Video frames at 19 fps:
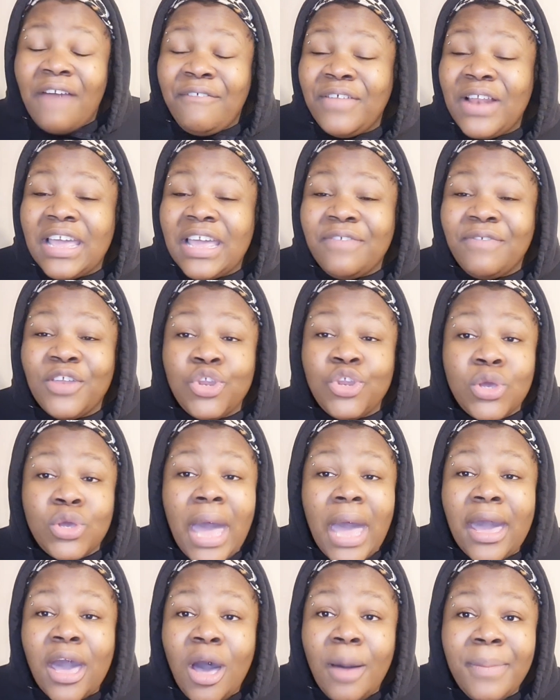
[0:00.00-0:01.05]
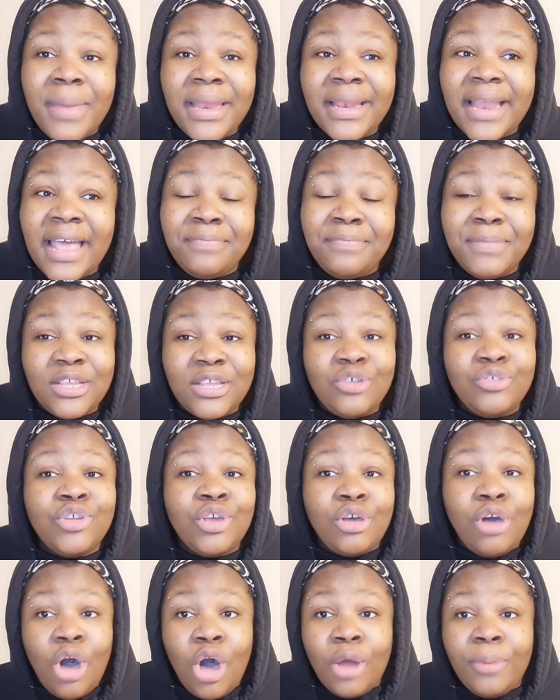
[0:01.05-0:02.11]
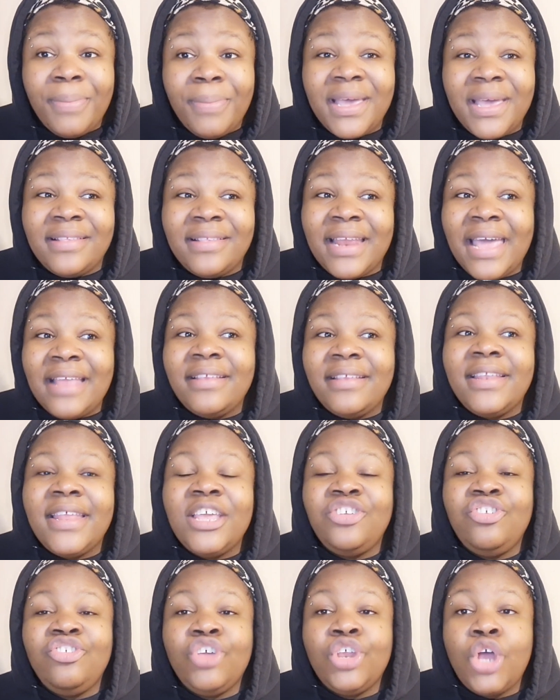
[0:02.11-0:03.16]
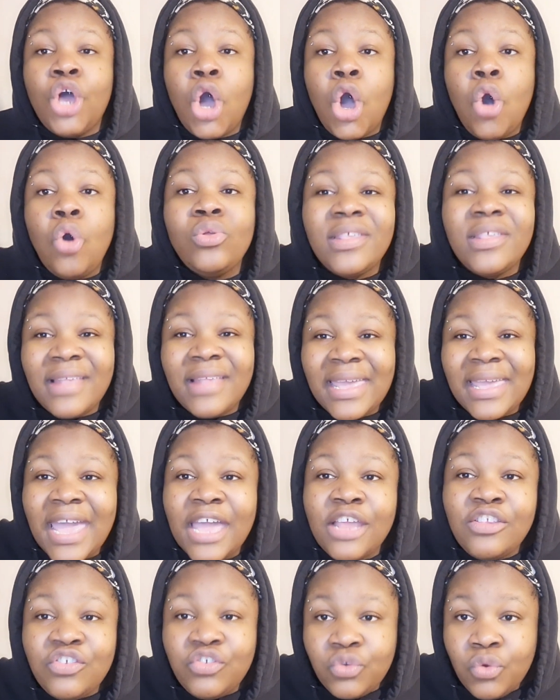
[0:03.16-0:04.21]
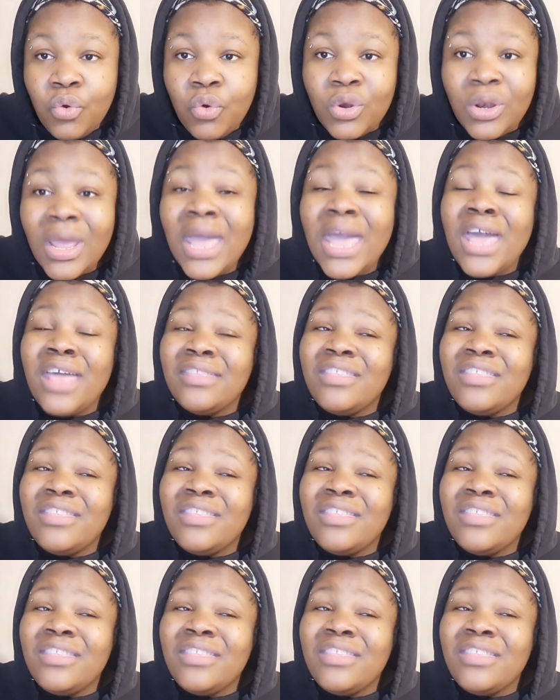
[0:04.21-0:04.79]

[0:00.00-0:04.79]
I feel like if a new guy come in, that's Matilda gone, because at the end of the day, she's going to hold this against Sean.